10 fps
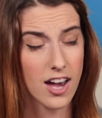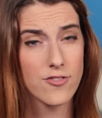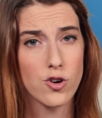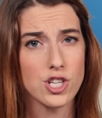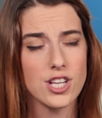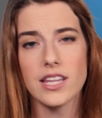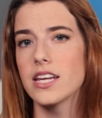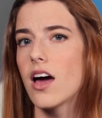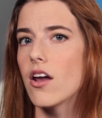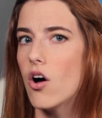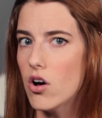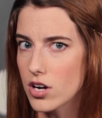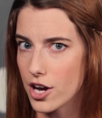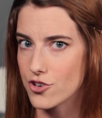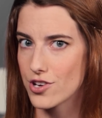Unfortunately, not all
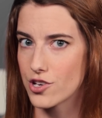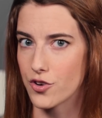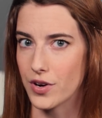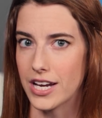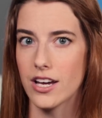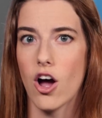countries agree